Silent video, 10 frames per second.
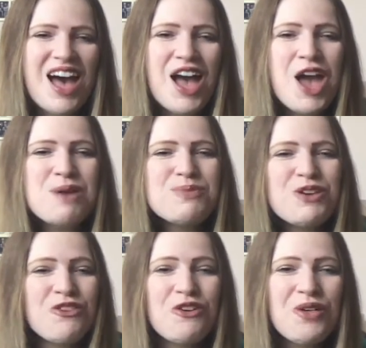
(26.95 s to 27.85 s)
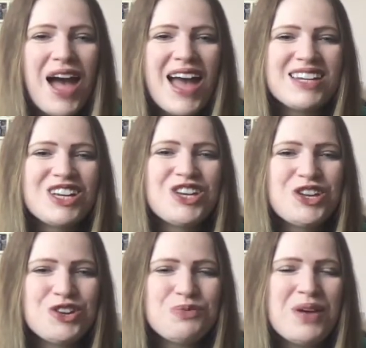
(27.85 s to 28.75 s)
I hope you've all had a
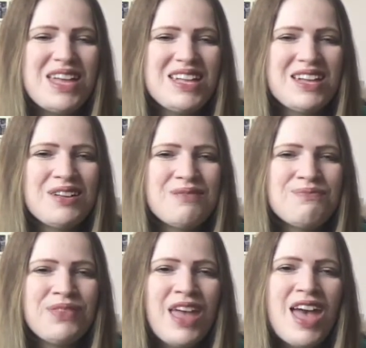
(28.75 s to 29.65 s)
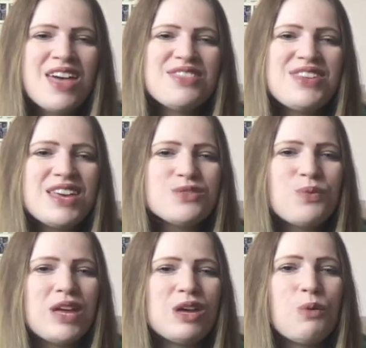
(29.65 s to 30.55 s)
good week. This
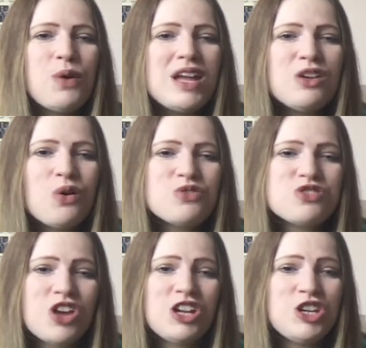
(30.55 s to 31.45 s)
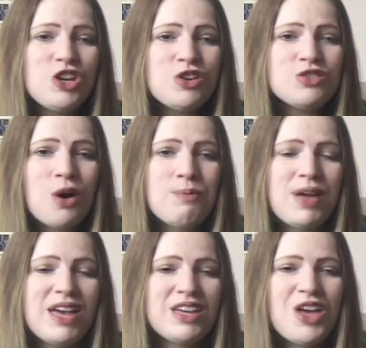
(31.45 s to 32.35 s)
week we launch a new
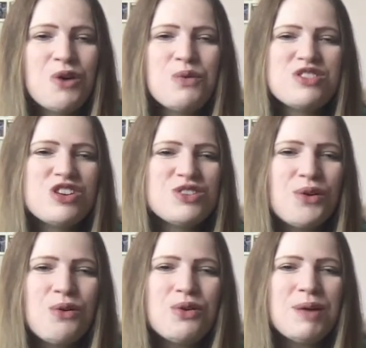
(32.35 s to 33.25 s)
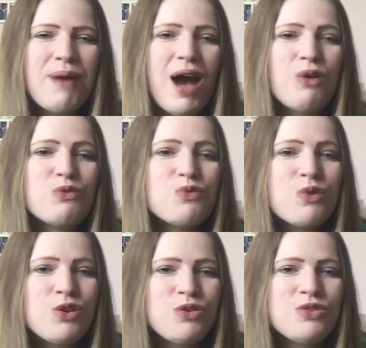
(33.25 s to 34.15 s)
topic which is all about
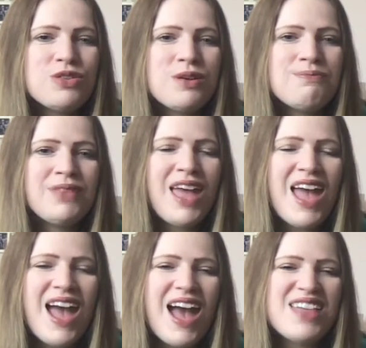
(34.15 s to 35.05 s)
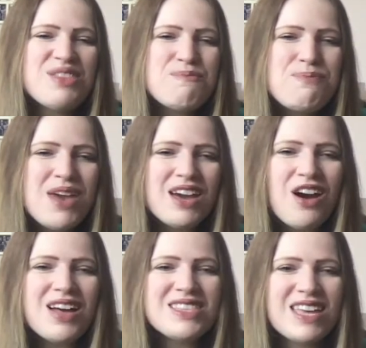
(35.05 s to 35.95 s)
Ruth. And the big
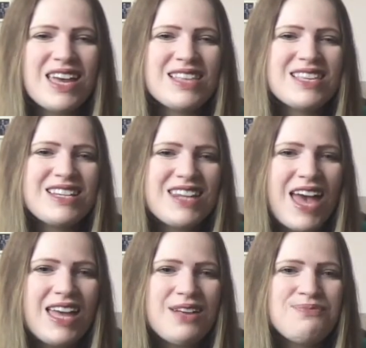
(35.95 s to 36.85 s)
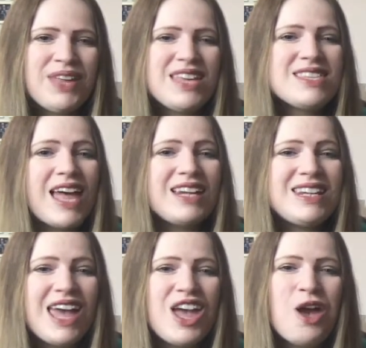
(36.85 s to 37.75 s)
idea today is that
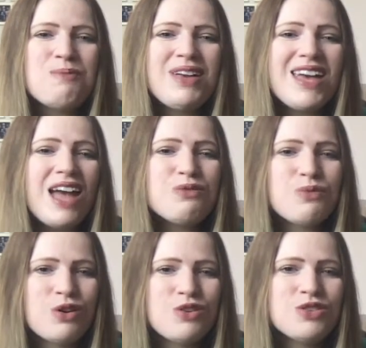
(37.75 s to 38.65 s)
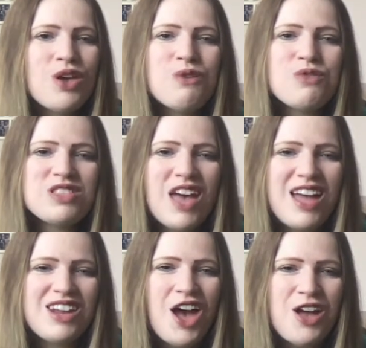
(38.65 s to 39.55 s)
Naomi and Ruth
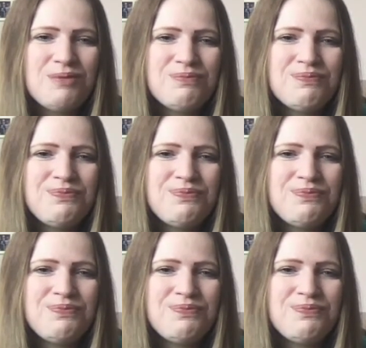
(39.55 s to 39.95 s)
return home.